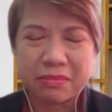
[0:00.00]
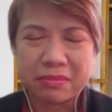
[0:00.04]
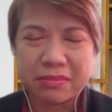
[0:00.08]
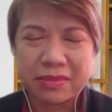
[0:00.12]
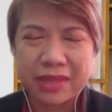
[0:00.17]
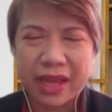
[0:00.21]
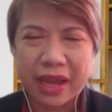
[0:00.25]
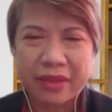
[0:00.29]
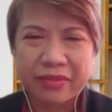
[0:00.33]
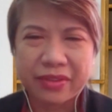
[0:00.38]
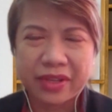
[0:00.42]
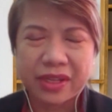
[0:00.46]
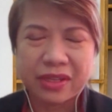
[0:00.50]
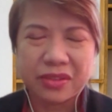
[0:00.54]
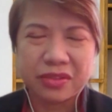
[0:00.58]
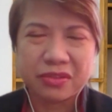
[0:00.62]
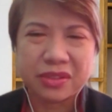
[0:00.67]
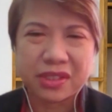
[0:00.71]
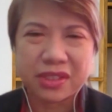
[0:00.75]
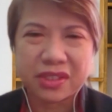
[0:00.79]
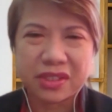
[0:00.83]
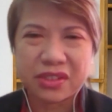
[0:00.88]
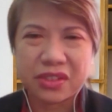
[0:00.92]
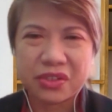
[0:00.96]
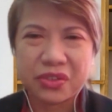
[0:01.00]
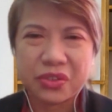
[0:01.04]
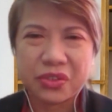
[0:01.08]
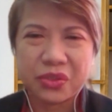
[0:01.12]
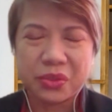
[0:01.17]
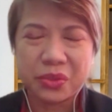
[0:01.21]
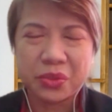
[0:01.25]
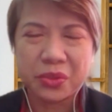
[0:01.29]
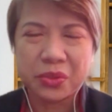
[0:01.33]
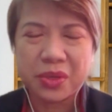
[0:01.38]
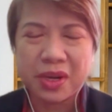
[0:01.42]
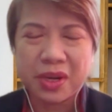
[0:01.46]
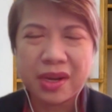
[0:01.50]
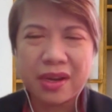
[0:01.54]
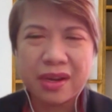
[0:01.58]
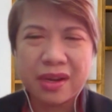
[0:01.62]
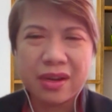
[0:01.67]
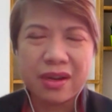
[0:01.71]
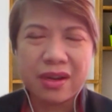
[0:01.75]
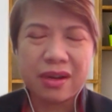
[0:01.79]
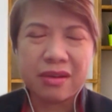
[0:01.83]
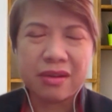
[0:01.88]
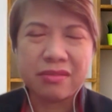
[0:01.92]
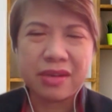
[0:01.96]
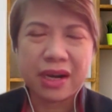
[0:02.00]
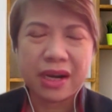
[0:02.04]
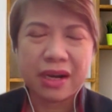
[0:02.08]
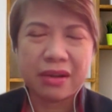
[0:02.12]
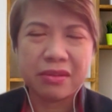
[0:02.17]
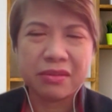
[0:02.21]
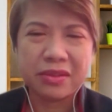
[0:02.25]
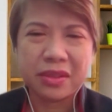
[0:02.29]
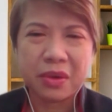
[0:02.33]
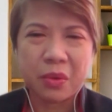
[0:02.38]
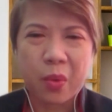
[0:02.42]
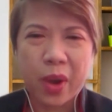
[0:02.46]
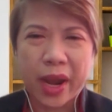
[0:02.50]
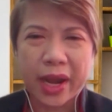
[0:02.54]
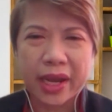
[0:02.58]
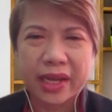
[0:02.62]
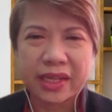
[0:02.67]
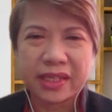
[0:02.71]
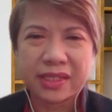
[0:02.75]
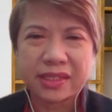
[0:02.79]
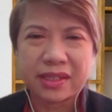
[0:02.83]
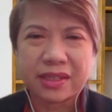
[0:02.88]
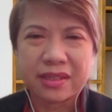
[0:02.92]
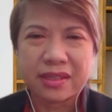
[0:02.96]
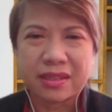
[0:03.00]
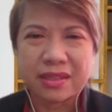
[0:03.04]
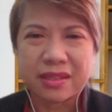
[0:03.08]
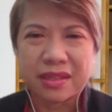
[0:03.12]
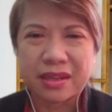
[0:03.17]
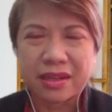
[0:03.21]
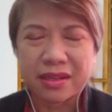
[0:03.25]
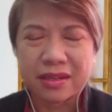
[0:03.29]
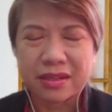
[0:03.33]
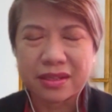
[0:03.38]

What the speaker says: diving into this issue around the whys and,